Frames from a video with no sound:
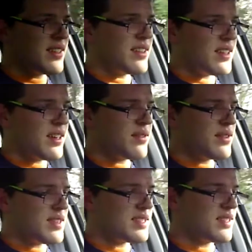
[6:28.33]
You know,
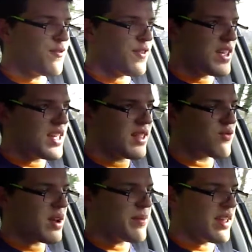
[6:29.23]
it doesn't feel.
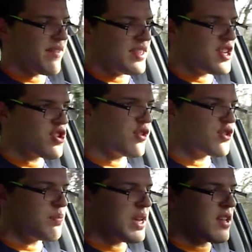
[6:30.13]
Probably have a digital
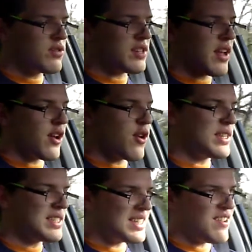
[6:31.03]
speedo saying you're going
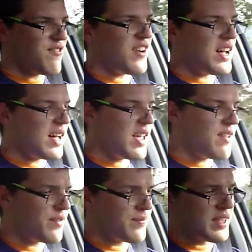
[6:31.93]
65,
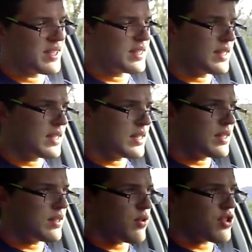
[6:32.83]

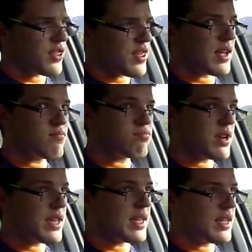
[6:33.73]
which I think I'm
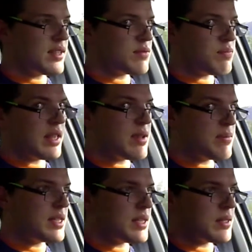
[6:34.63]
breaking the speed
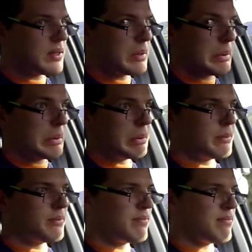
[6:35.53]
limit.
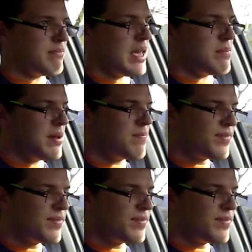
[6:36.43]
Maybe.